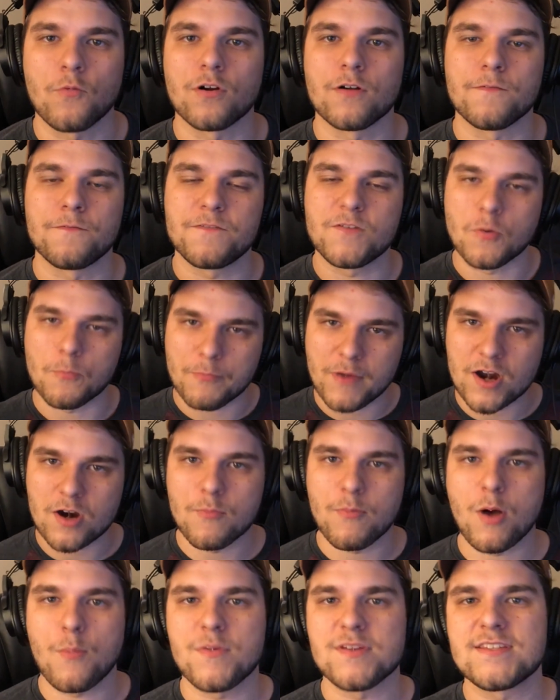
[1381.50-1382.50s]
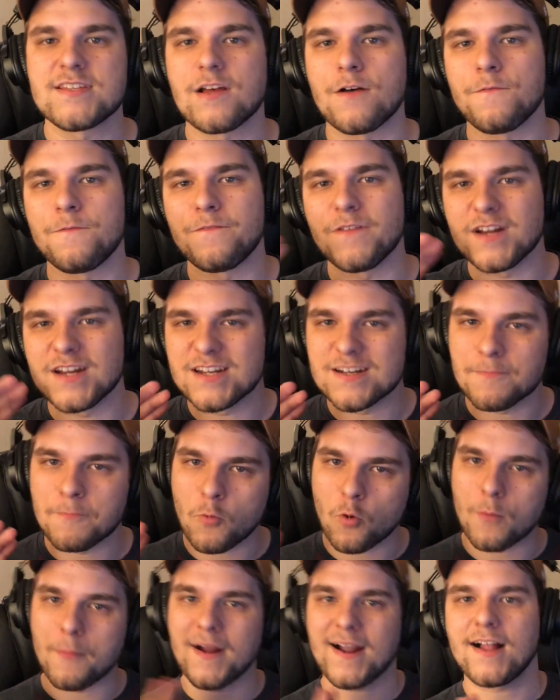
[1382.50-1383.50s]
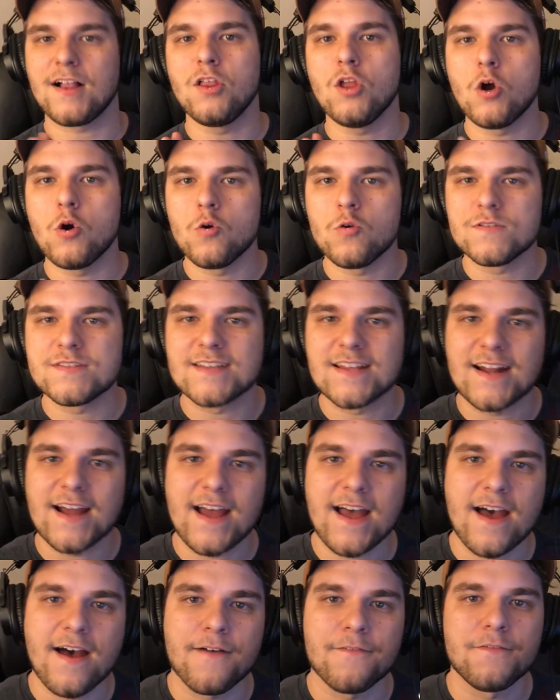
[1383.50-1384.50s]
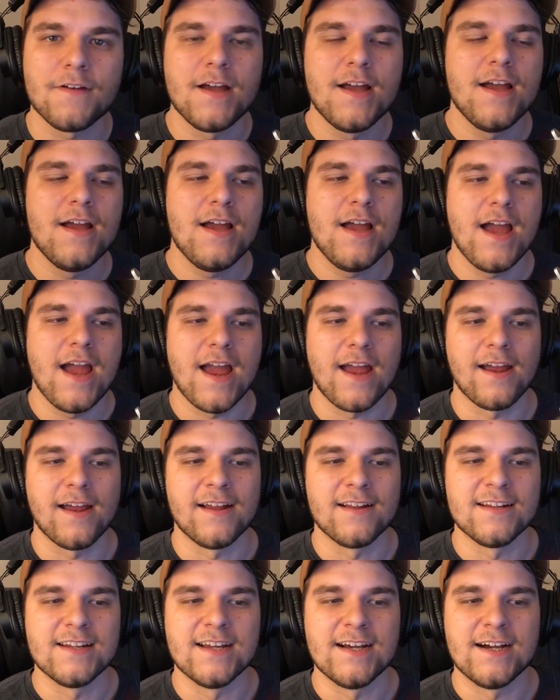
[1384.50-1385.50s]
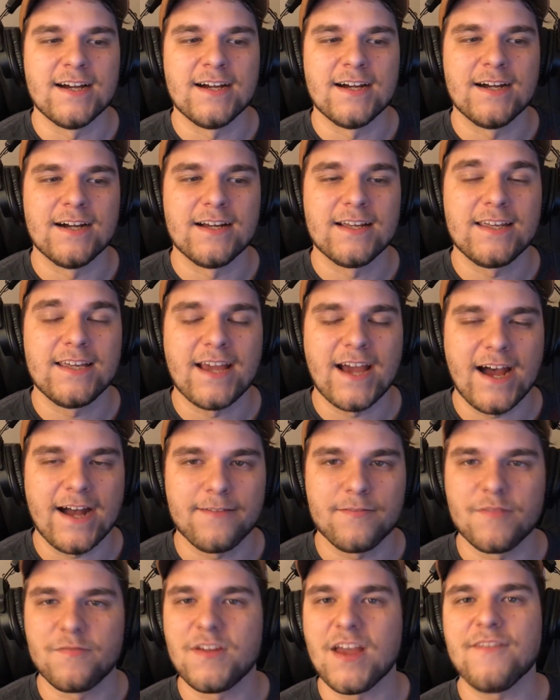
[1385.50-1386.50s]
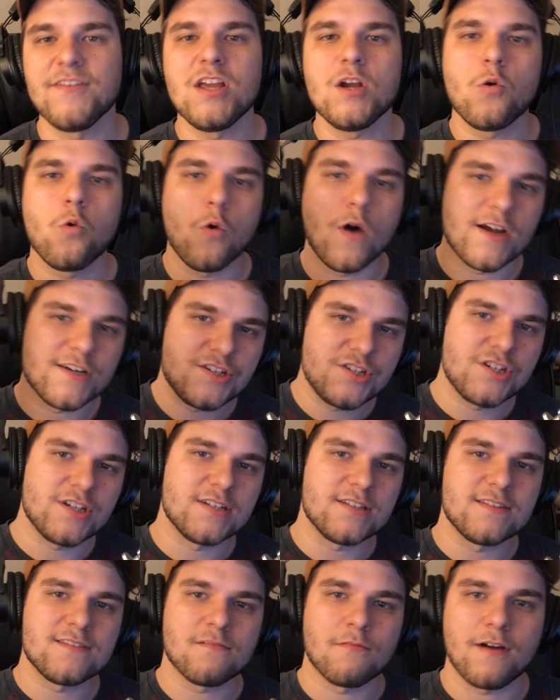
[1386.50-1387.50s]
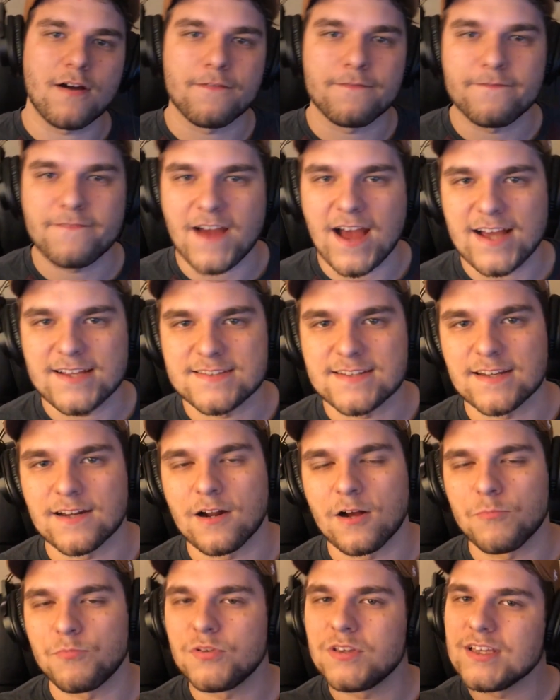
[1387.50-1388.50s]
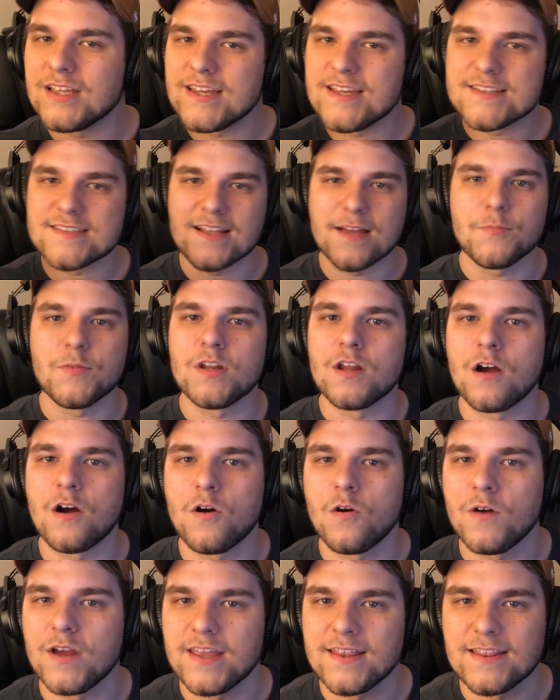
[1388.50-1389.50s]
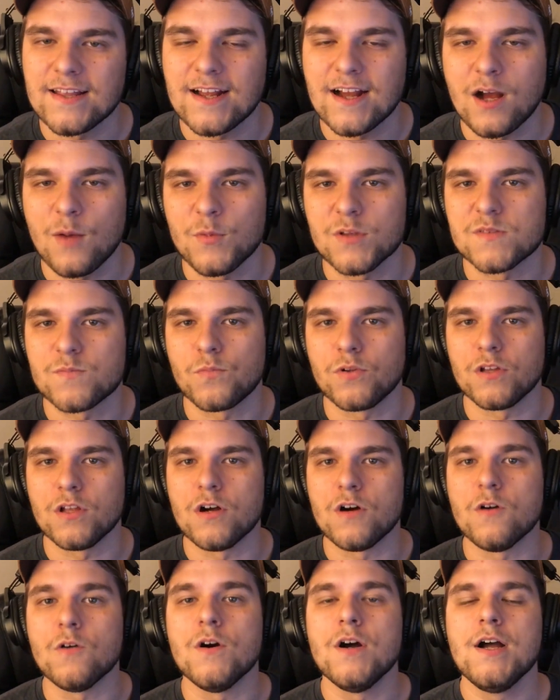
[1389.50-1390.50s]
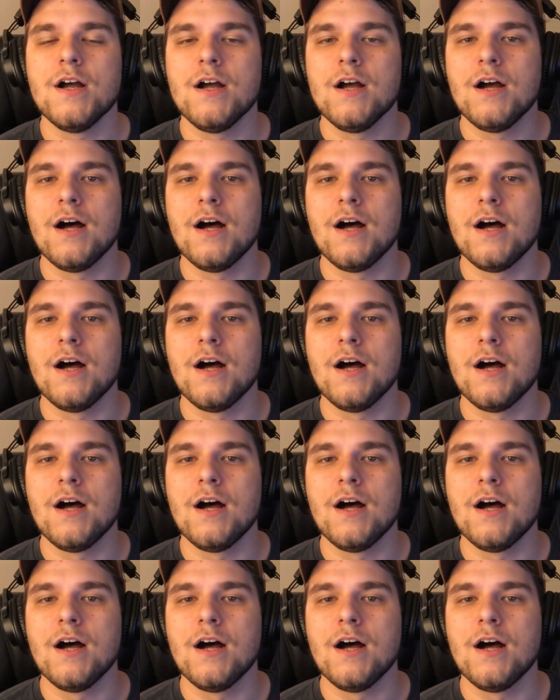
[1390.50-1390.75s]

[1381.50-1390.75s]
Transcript: I want to feel better about myself, fit into more of my clothes that I have. And yeah, if you have any questions about fasting at all, please let me know in the comments below.